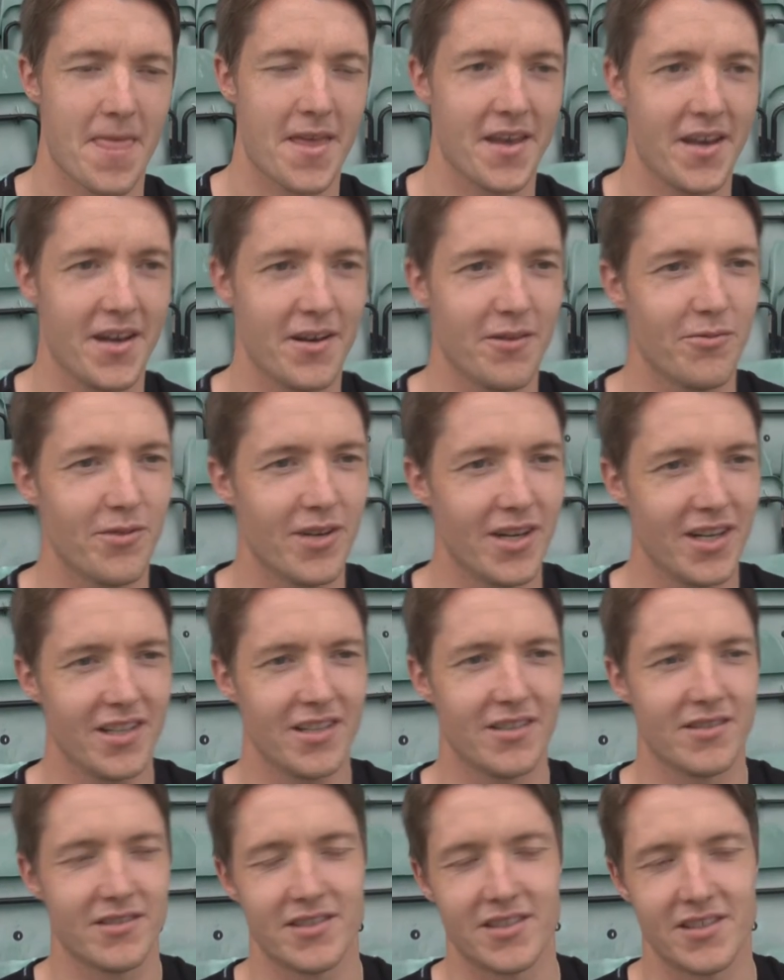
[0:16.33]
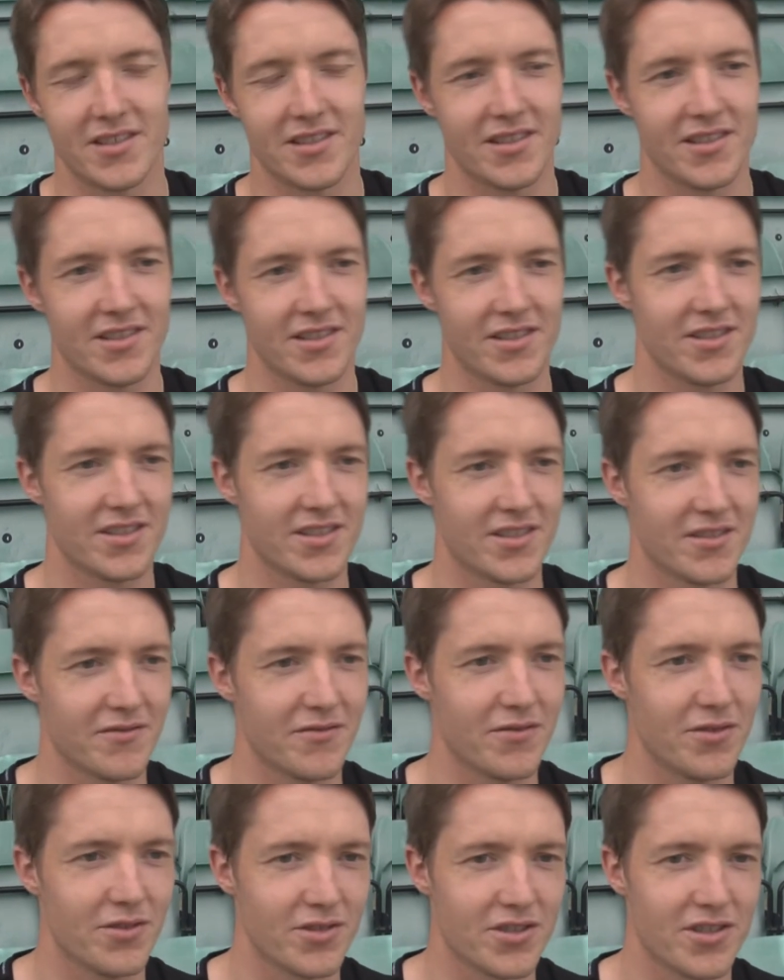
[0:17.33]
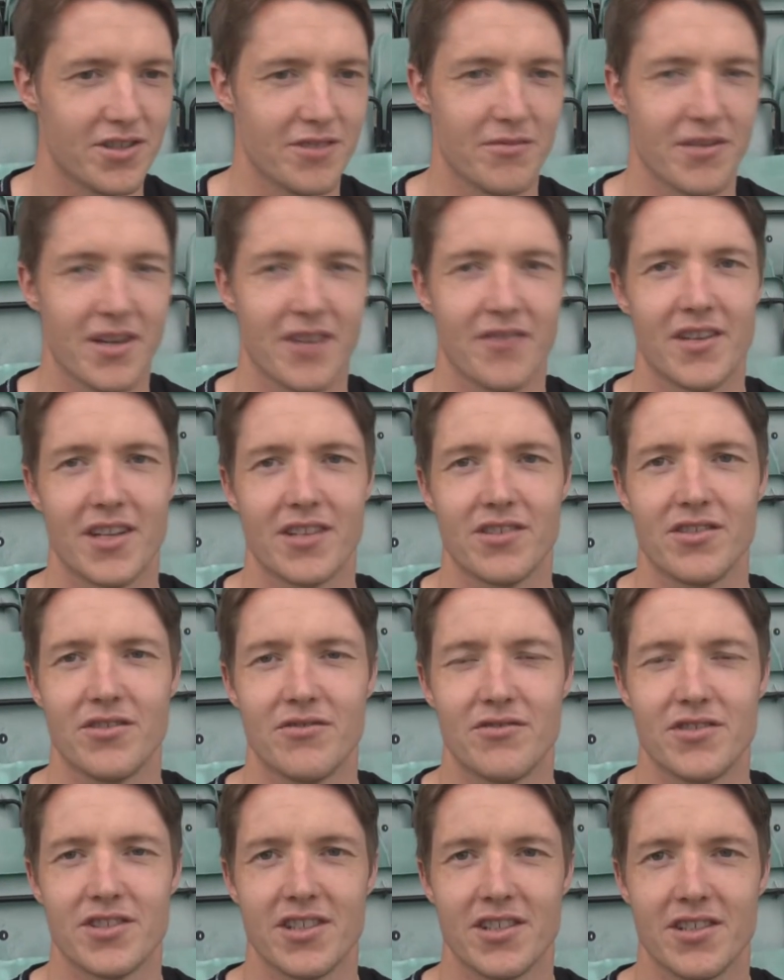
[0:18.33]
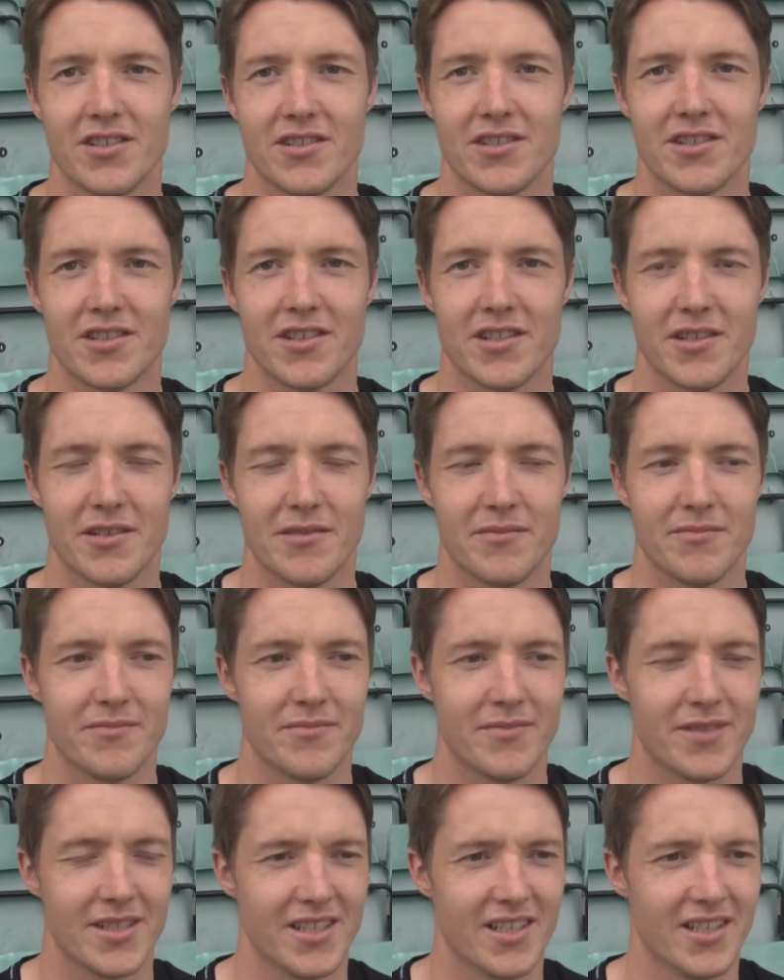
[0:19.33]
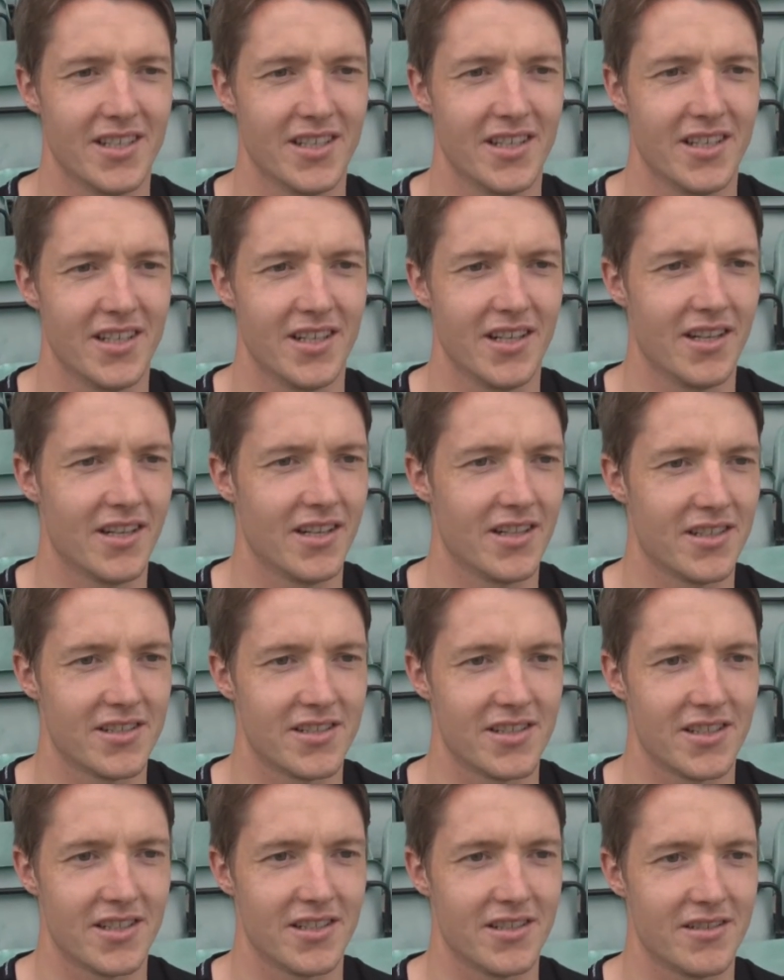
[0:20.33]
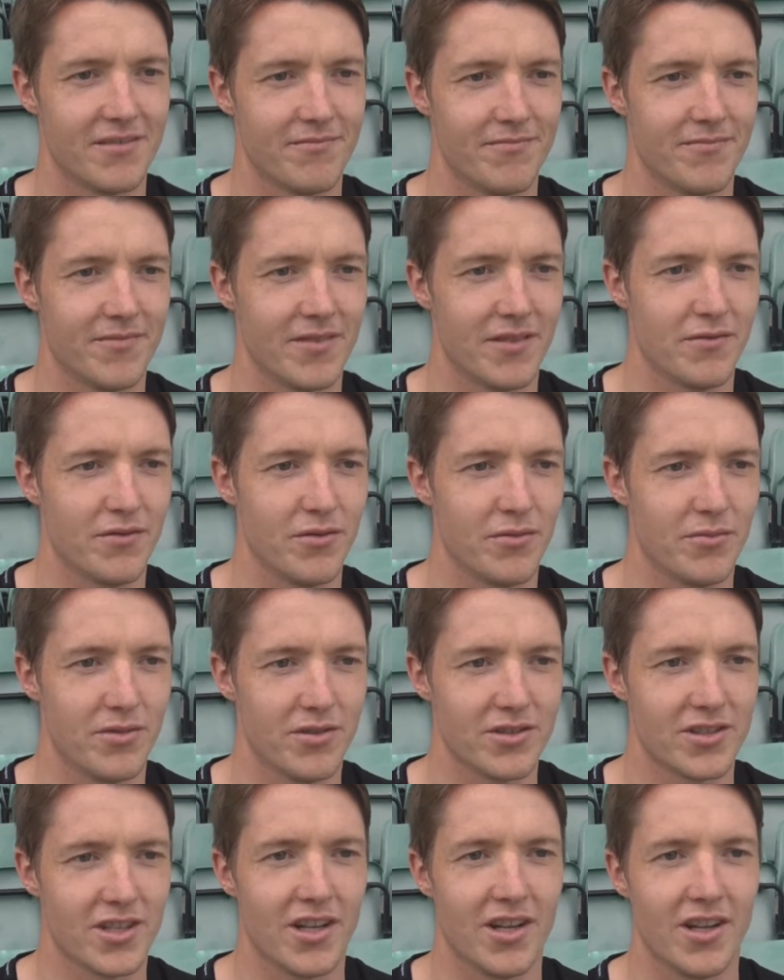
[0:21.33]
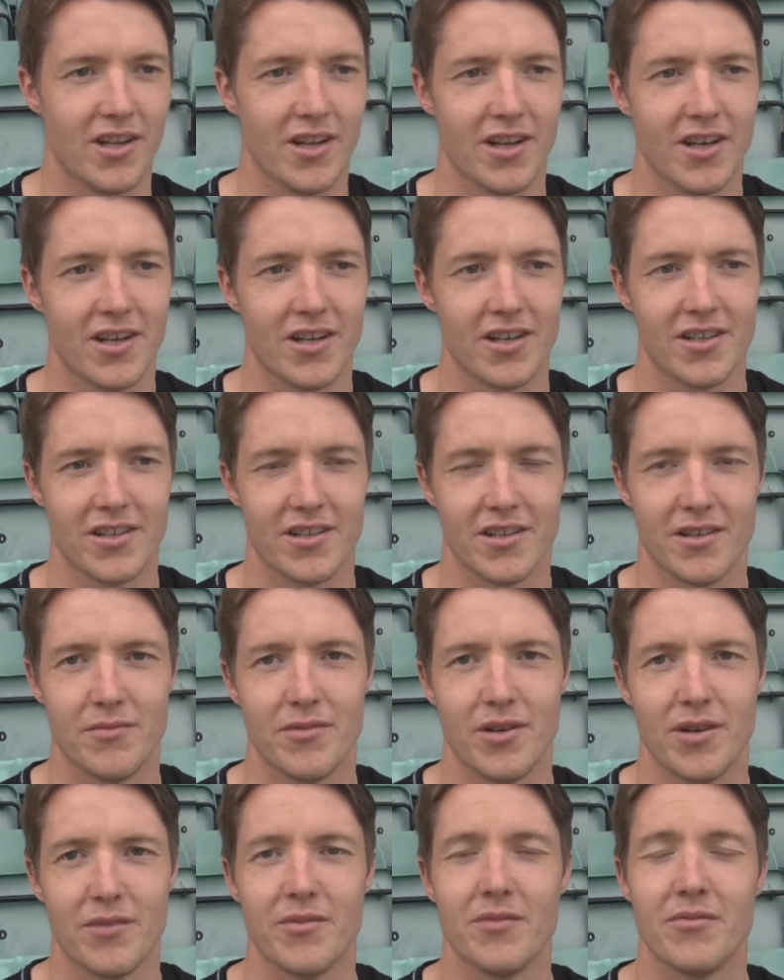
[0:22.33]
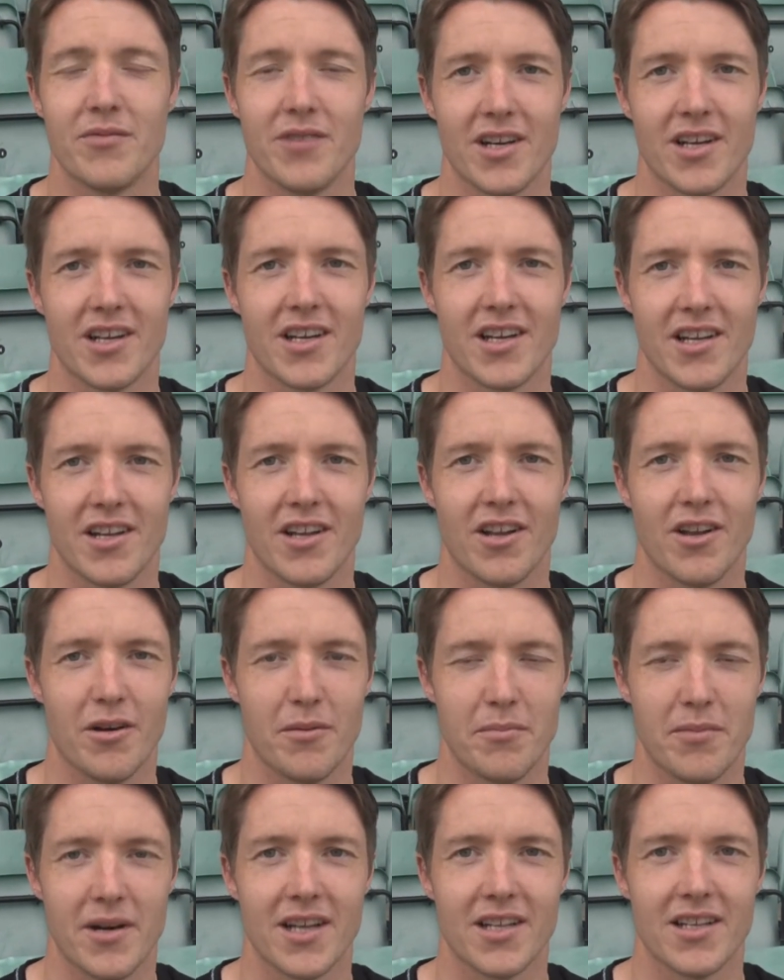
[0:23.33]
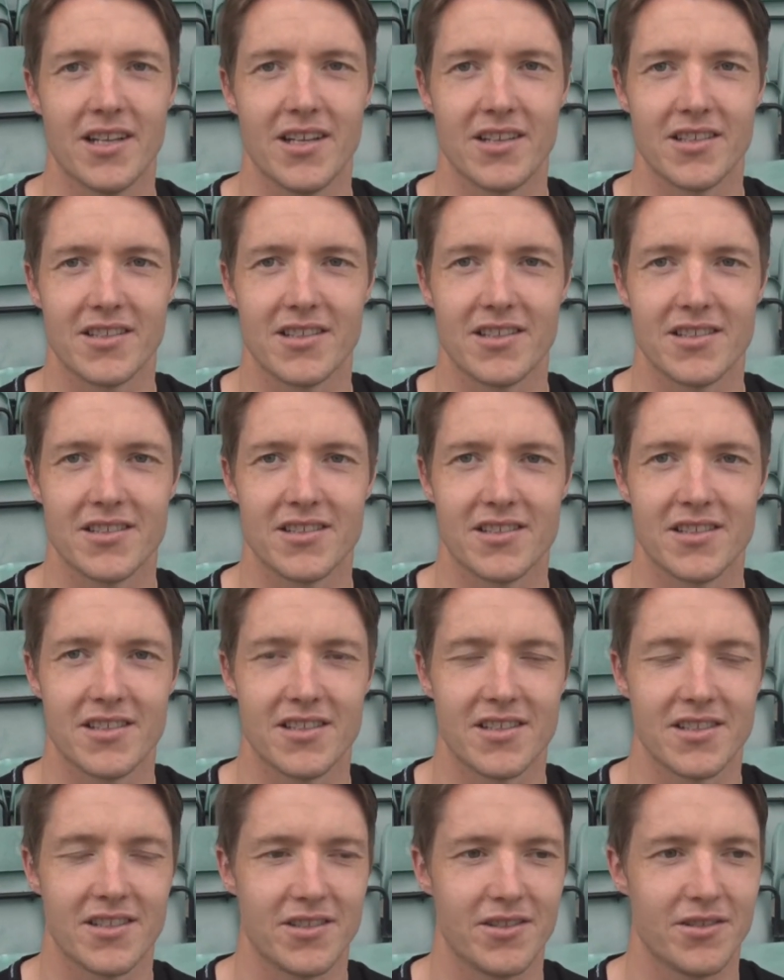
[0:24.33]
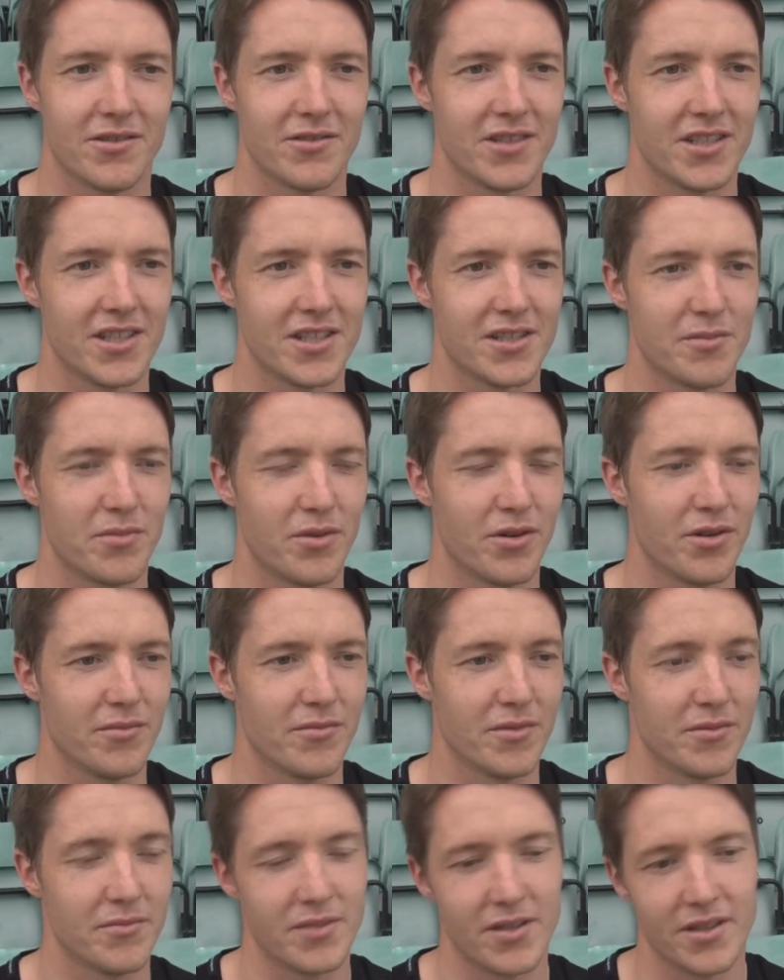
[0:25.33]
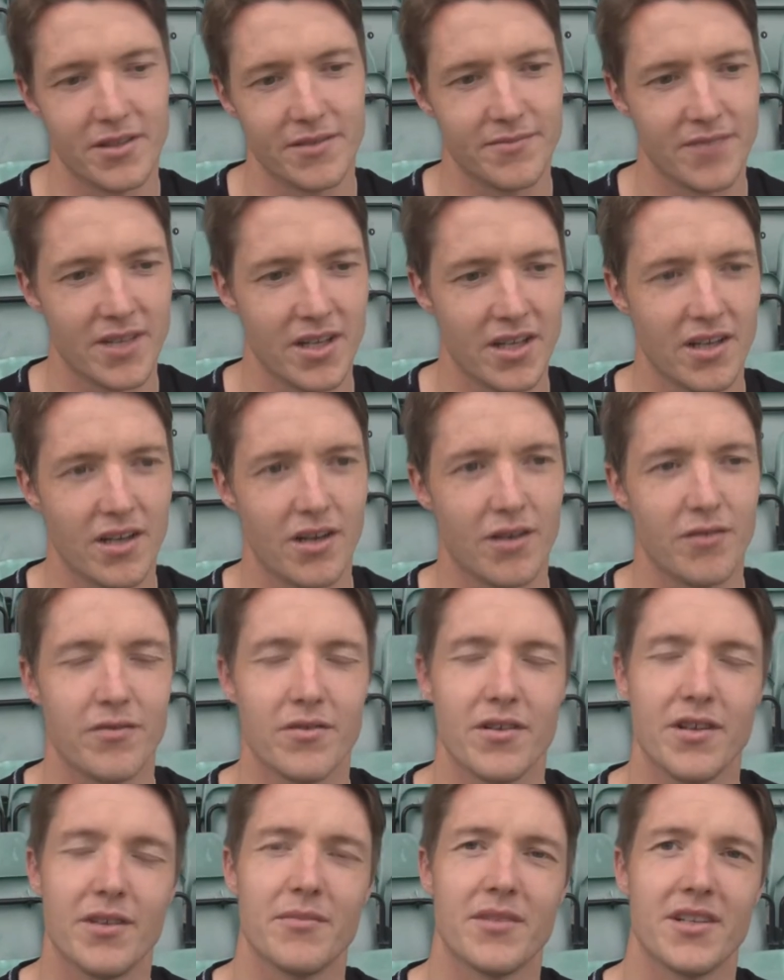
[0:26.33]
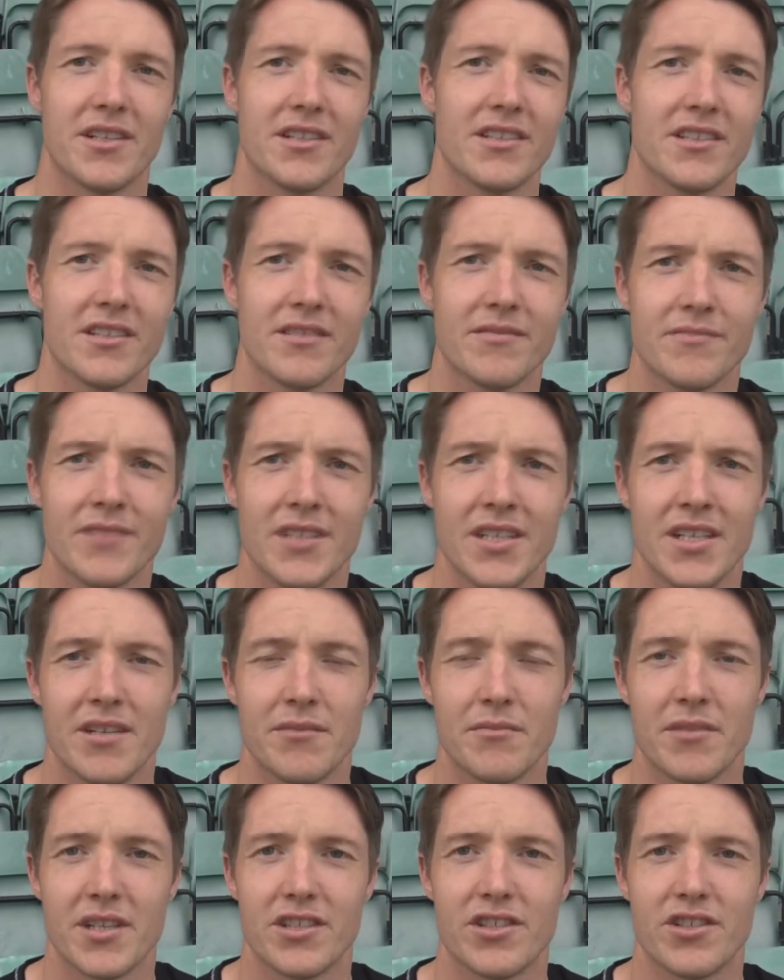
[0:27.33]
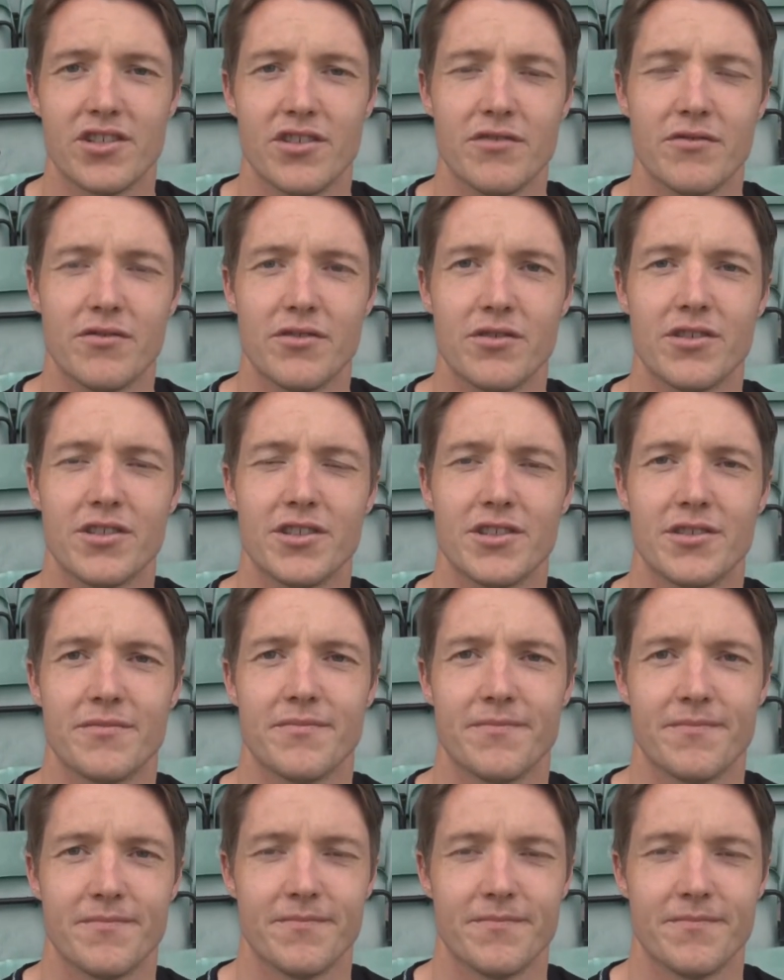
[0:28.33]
Yeah, well, it's just unfortunate we haven't had good results. As I said, football's a lot of luck, and at the moment we are getting a lot of bad luck. That's the only disappointment, but hopefully it may turn for us.